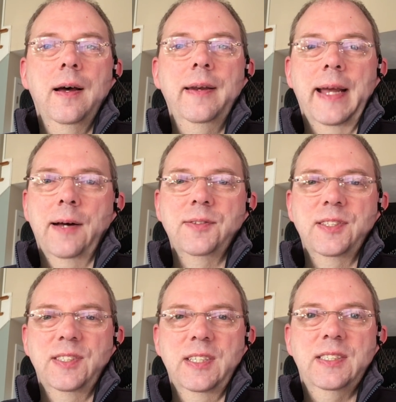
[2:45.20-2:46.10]
Now,
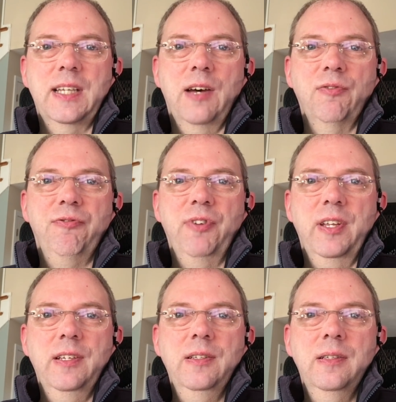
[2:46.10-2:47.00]
does this sound
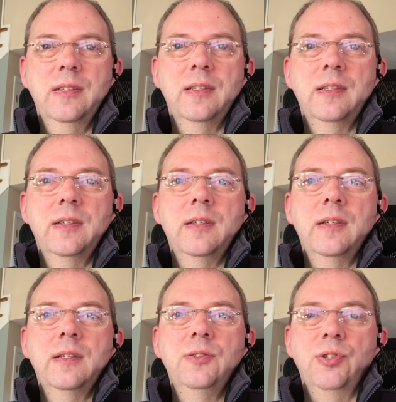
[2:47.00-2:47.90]
fitting
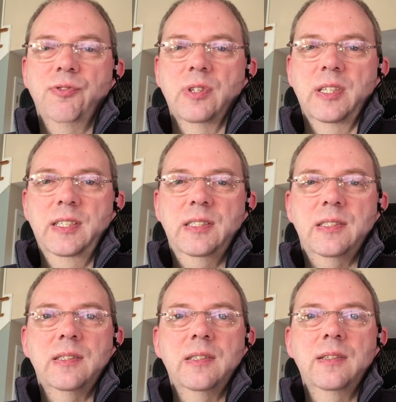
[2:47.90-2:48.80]
to
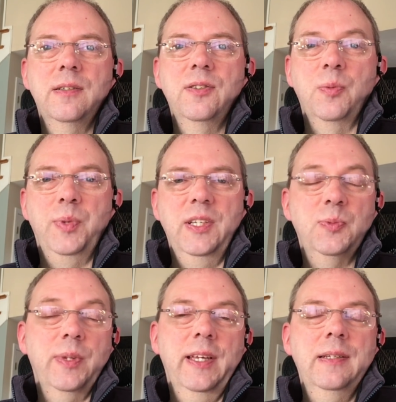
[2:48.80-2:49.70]
release the peace
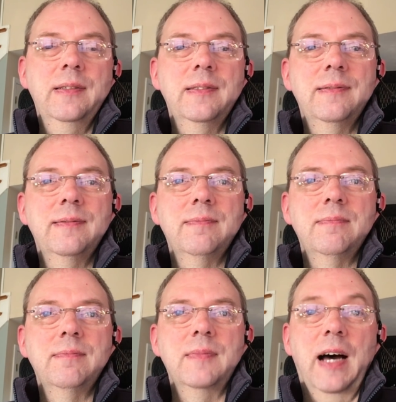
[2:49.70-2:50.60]
plan?
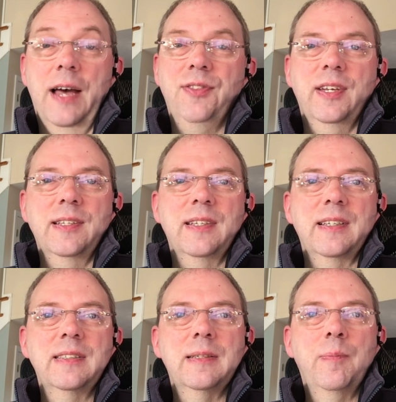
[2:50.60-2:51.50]
I think it
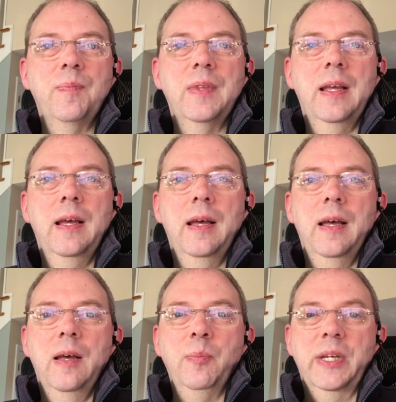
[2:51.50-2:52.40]
does,
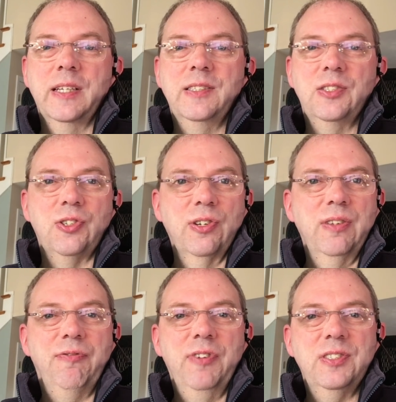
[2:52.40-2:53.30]
because it
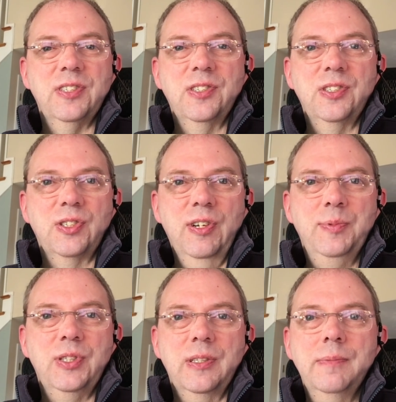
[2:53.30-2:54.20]
certainly fits the
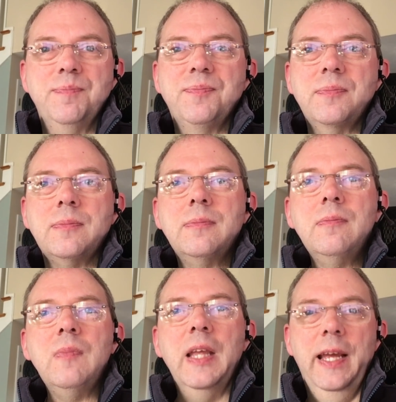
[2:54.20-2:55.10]
description
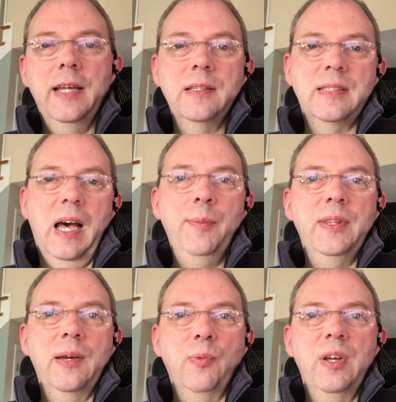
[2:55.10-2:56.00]
and the
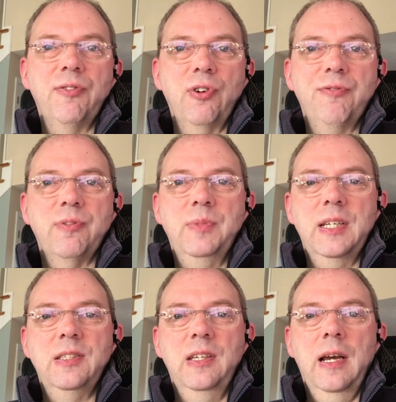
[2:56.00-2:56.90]
timing that we have heard from
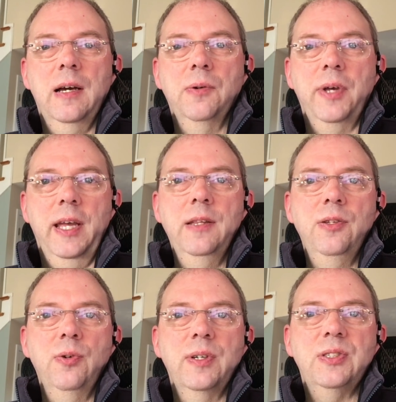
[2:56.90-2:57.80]
Netanyahu and the
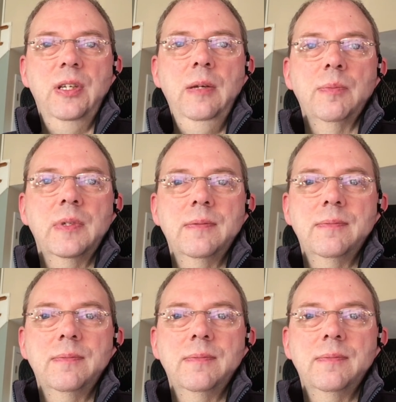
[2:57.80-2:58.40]
U.S. team.